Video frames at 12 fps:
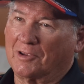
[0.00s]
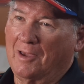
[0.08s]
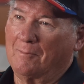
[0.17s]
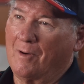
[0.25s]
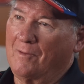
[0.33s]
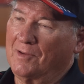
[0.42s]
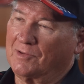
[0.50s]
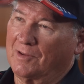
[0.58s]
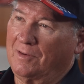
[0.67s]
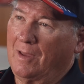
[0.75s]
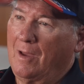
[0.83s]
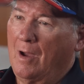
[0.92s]
came over and he
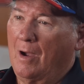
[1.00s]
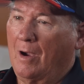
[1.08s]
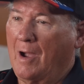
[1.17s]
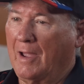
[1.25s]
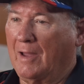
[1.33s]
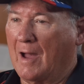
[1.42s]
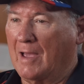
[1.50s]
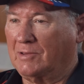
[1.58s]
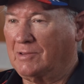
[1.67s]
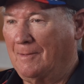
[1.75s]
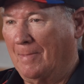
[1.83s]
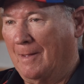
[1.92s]
said, "All right,
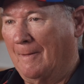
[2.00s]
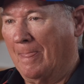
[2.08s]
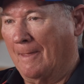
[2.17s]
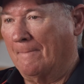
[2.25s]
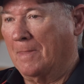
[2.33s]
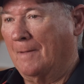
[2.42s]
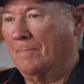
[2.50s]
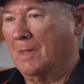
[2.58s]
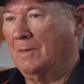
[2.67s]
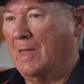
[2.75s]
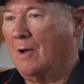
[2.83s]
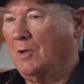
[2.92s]
guys,
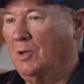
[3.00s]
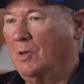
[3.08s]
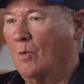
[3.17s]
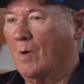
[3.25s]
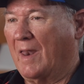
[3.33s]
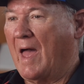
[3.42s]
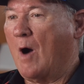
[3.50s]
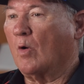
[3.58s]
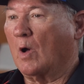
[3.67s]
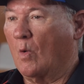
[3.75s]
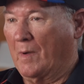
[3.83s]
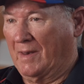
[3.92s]
now you know what
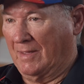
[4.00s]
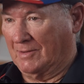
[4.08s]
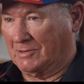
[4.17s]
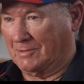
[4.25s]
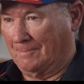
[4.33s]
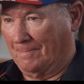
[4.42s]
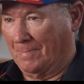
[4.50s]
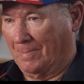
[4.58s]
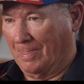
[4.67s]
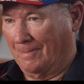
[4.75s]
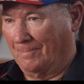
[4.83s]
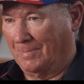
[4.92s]
outgoing is.
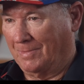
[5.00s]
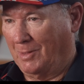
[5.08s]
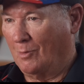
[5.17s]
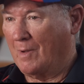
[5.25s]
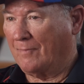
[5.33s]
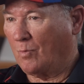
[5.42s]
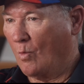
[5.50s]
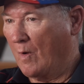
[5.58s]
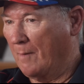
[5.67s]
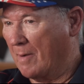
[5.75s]
You don't have to worry